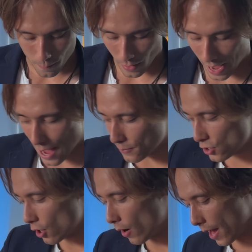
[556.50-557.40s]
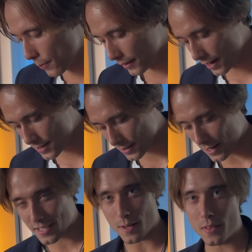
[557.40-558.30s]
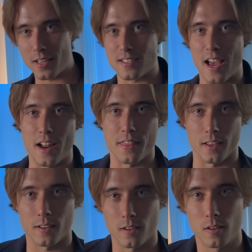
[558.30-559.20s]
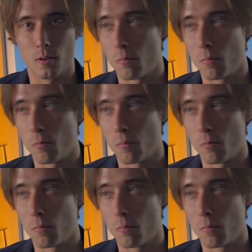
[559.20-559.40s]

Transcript: I'm so happy. There's there's something inside of it.